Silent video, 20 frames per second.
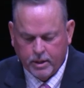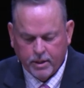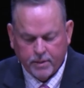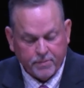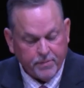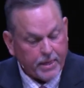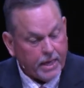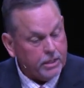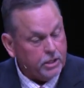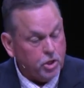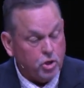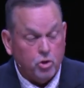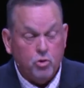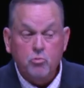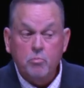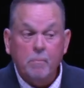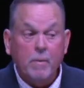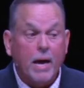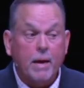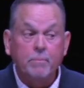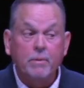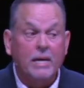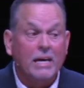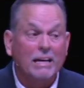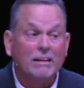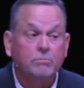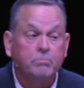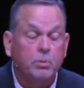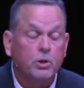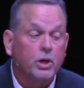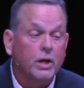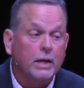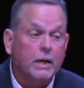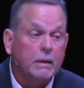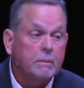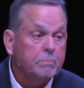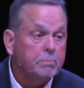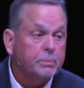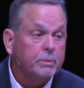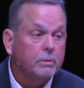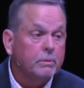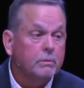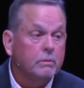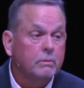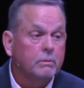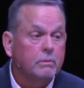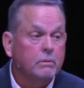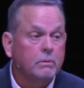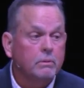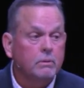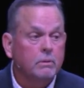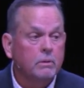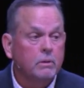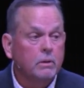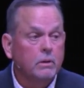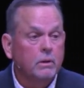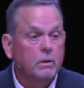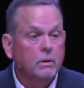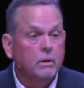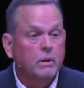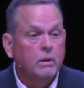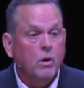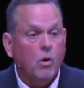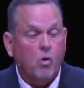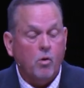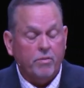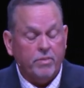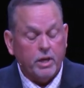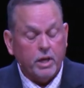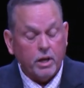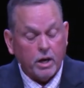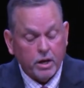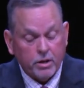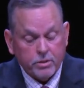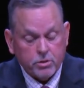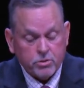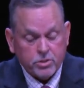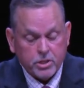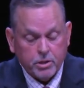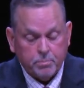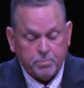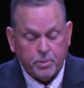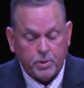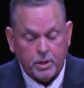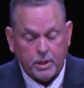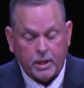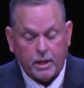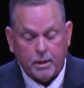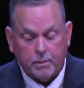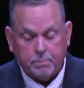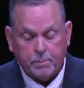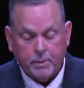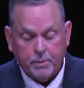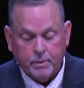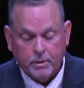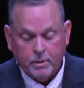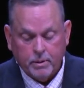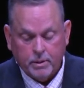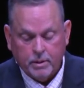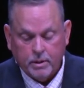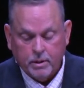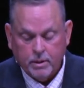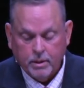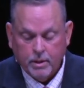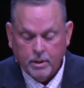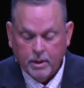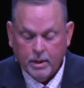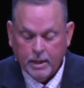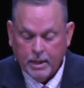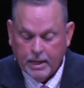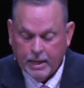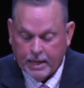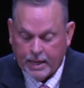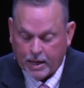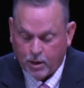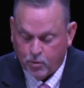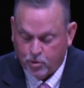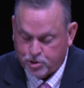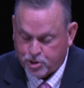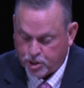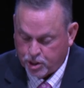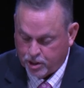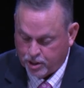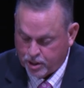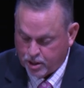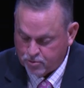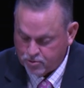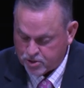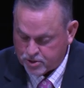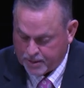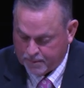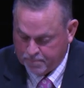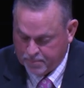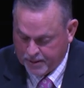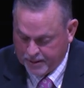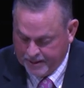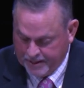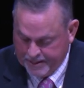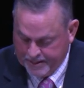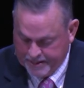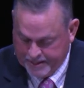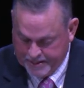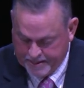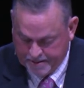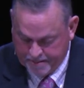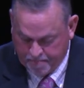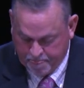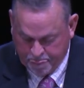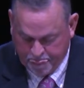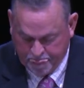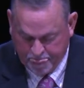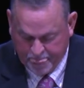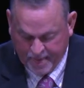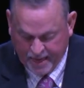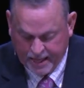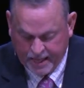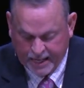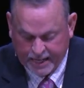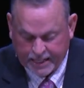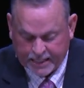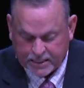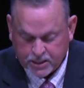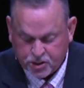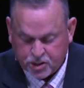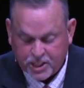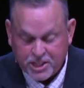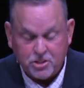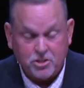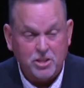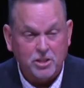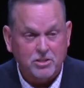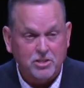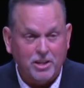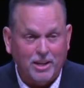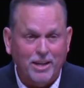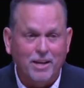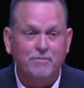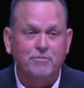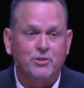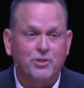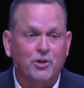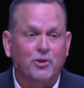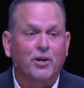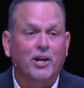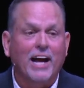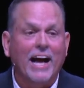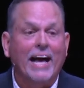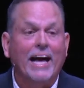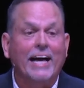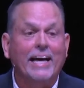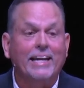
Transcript: that you maybe have put up or that others have put up I want you to know something. Jesus loves your kind.